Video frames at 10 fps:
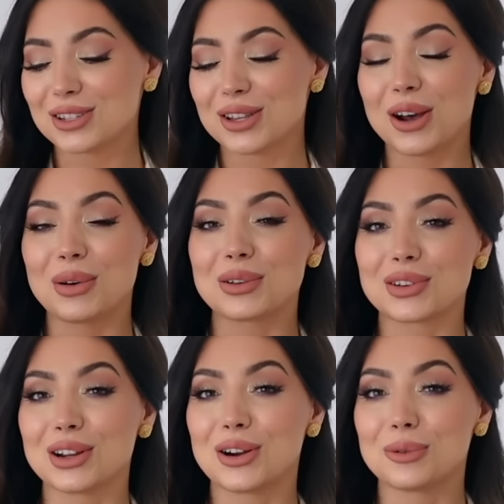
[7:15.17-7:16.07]
so I
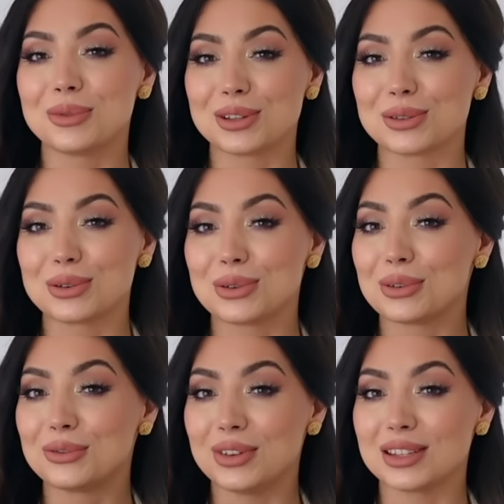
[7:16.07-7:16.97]
really hope this will
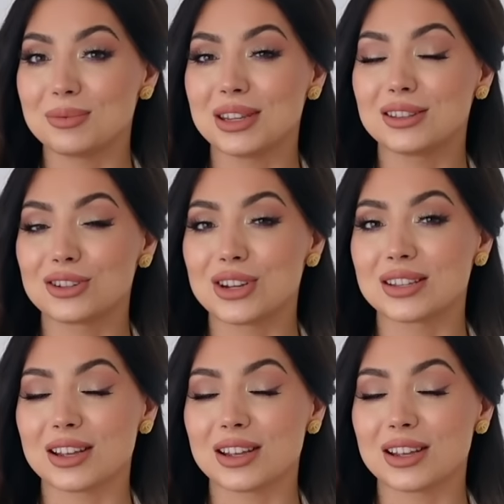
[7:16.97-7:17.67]
fit me in the chest.